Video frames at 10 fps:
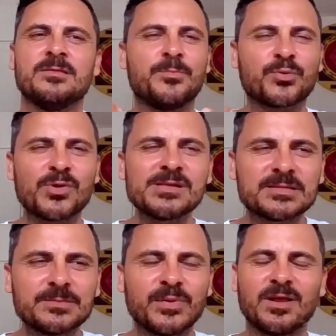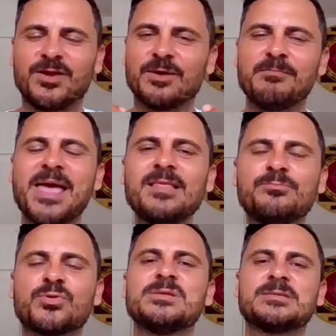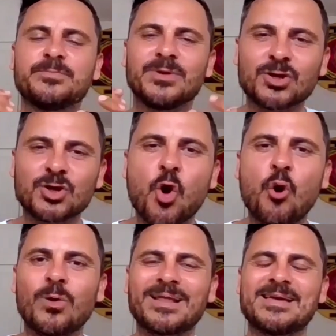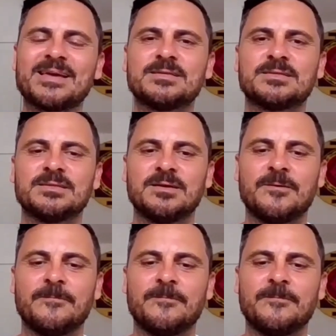The principle, the main principle goal is